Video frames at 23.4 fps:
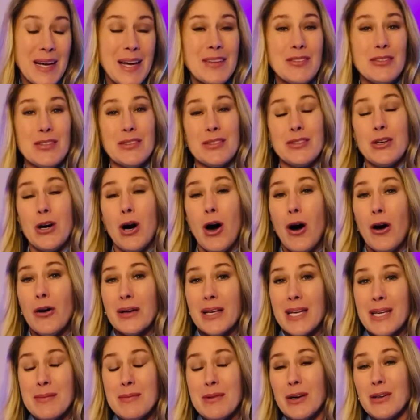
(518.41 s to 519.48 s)
Just call,
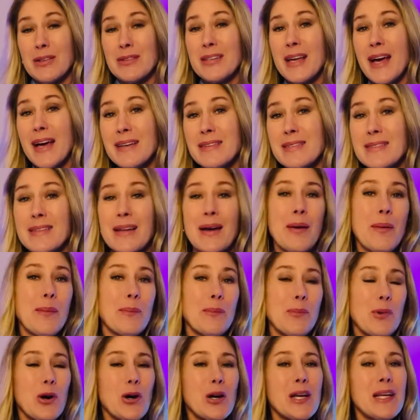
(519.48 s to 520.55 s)
email, text,
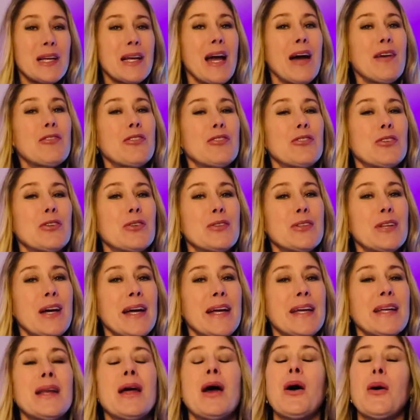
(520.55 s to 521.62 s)
morning, afternoon,
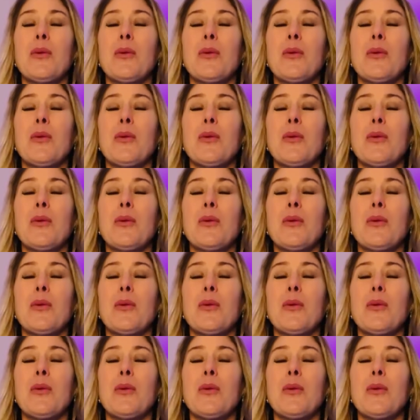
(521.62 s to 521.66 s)
night,